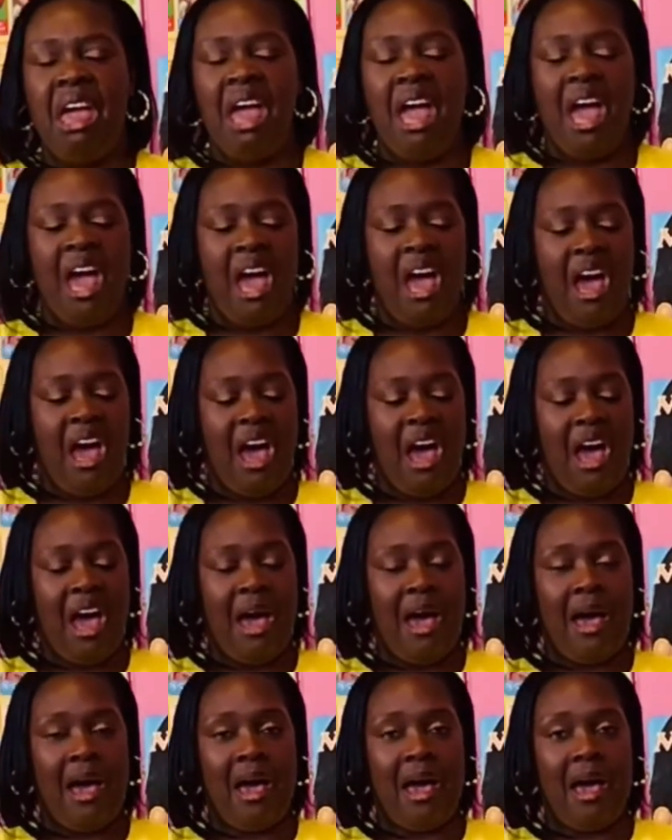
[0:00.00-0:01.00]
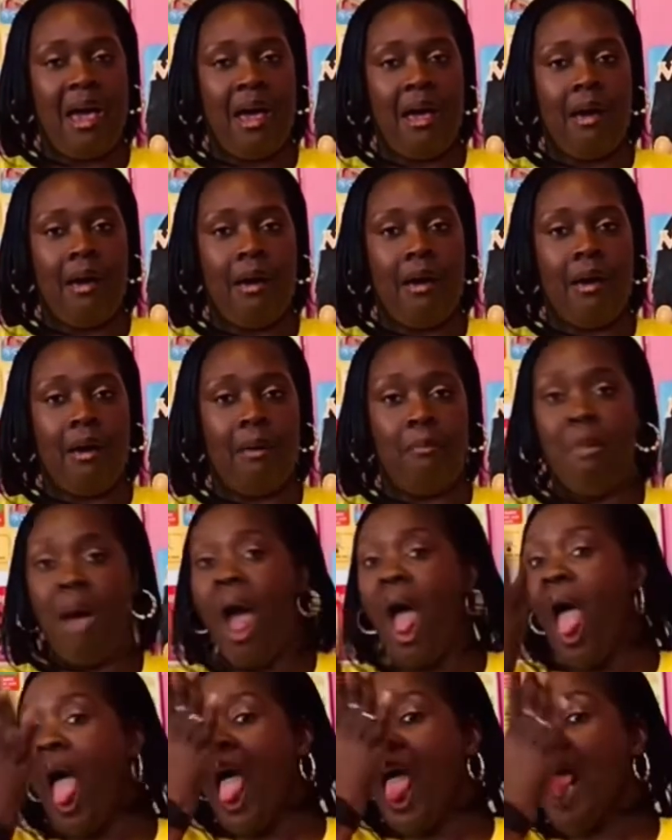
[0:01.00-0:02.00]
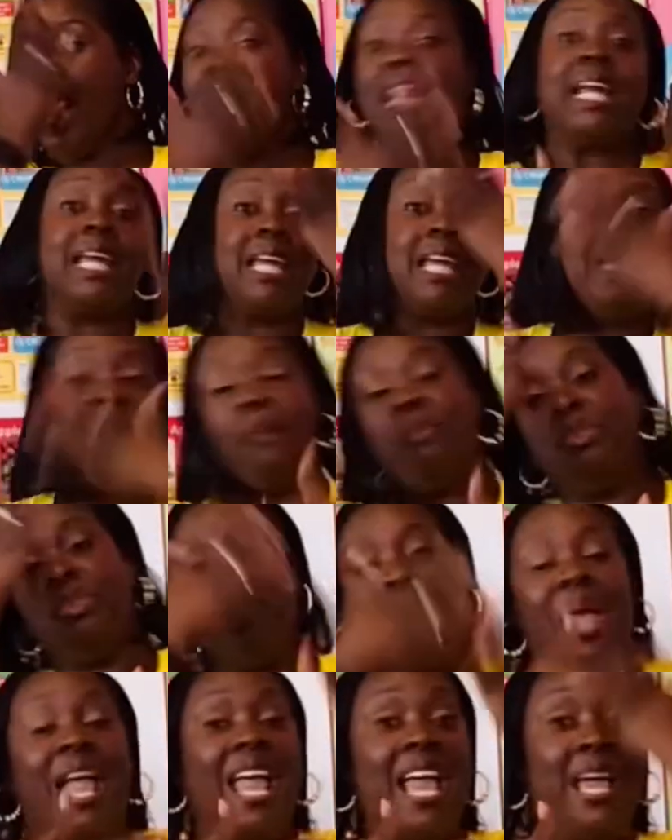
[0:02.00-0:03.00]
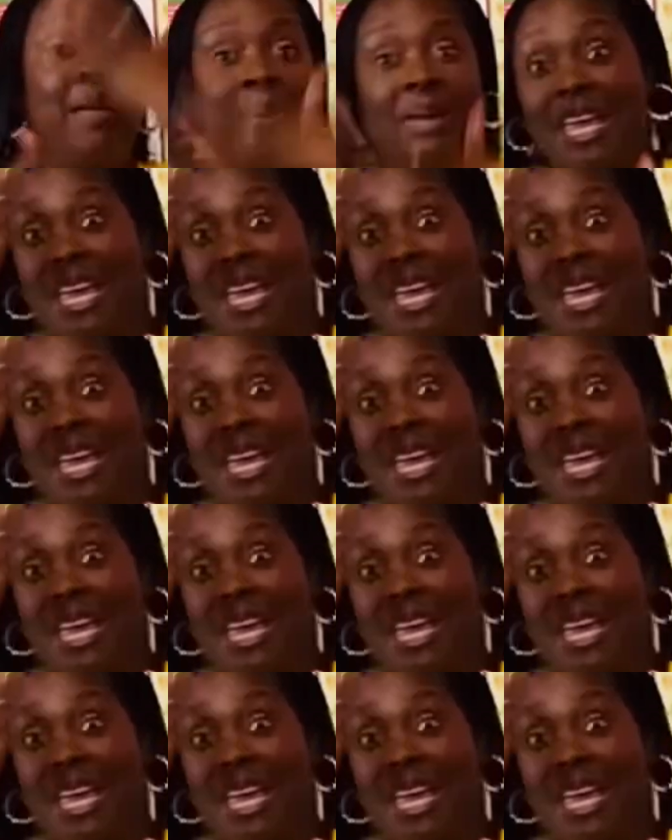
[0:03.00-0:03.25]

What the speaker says: I'm looking up the baby